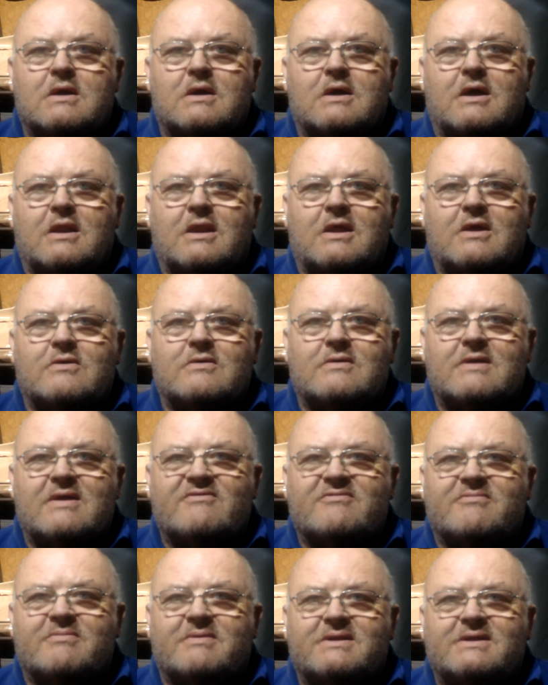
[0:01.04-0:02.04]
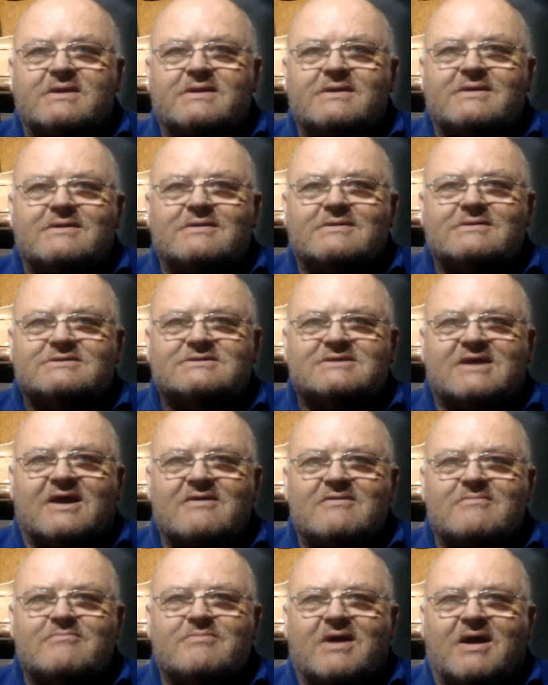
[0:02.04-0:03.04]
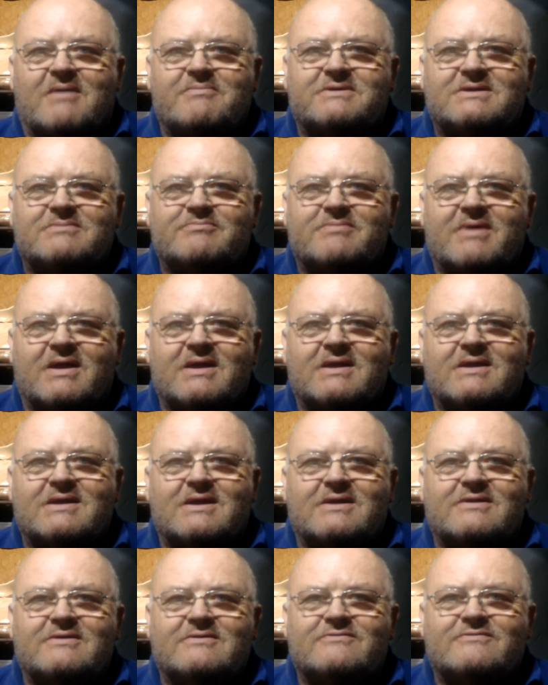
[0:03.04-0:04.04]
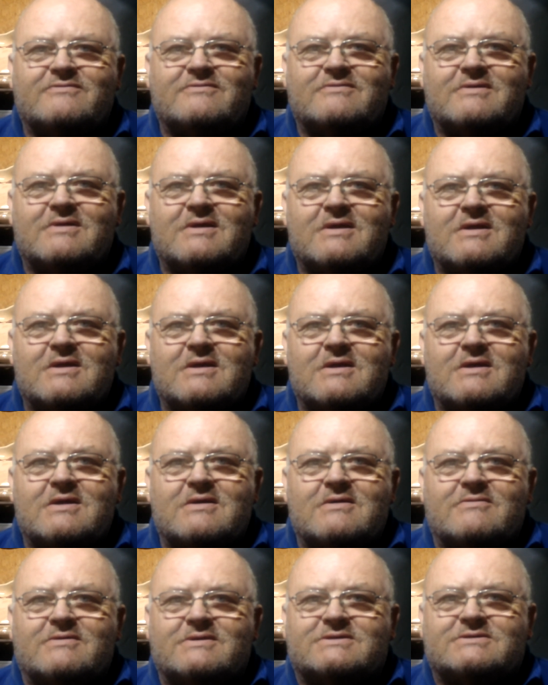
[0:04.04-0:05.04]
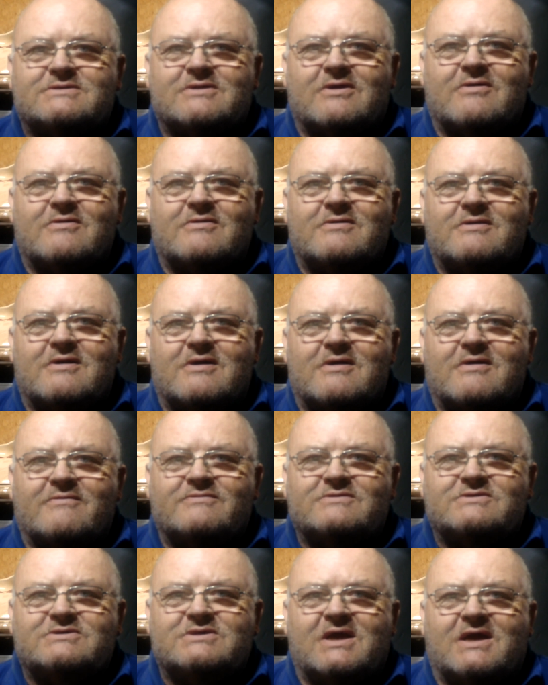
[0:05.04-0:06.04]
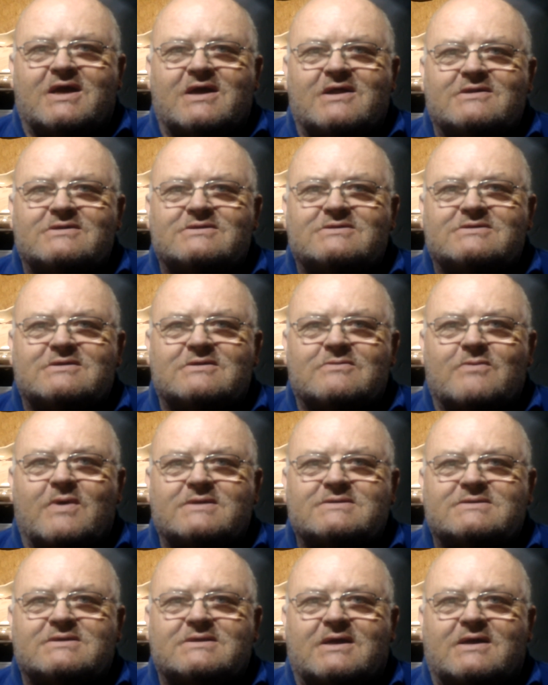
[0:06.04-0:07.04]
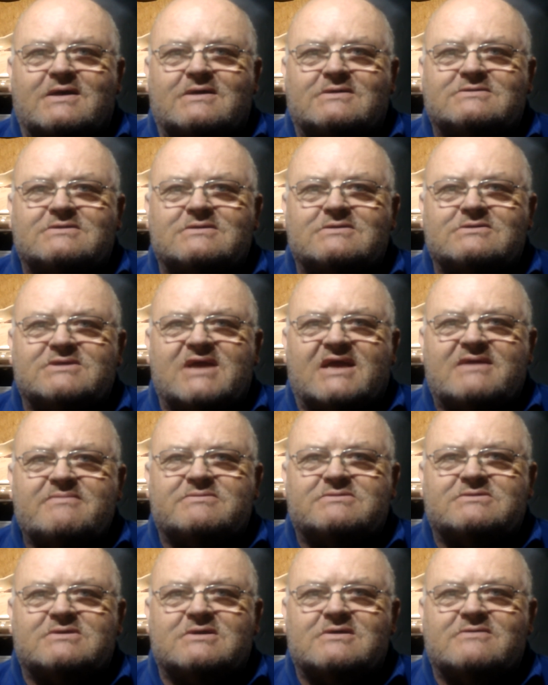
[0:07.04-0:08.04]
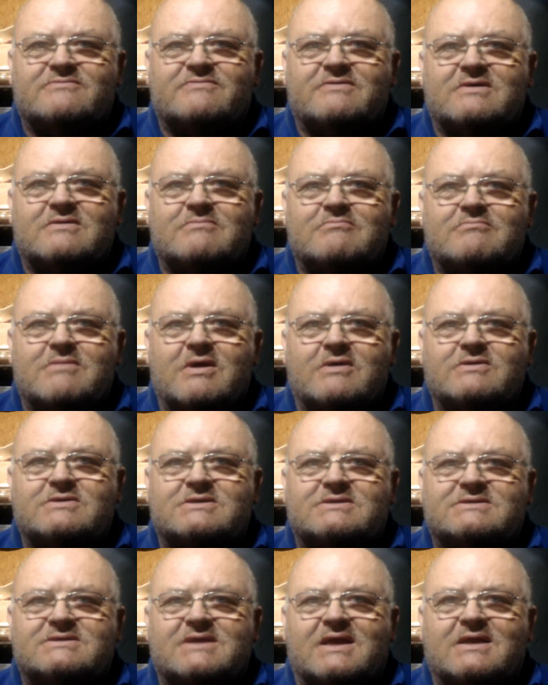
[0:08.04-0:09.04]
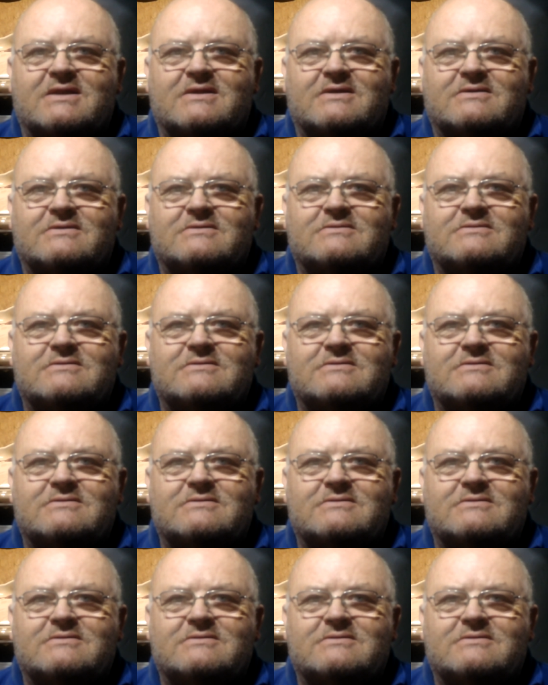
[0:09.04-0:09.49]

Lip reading: Hello everybody, Simon Parpenick back again, restorer of Chance the Western Isles James Silver Motor Sailor,